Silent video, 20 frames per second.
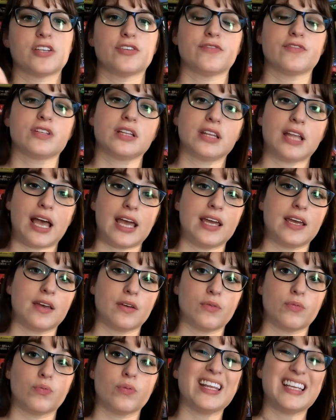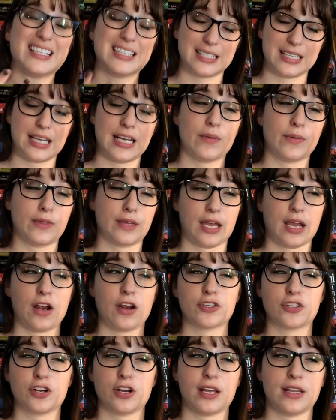You have to like really sitting with the
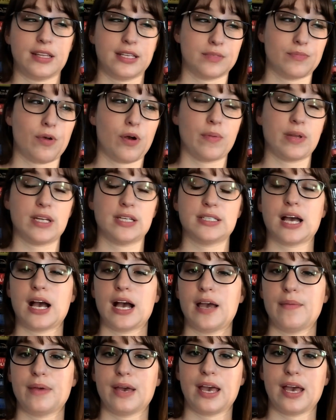character in this moment in time.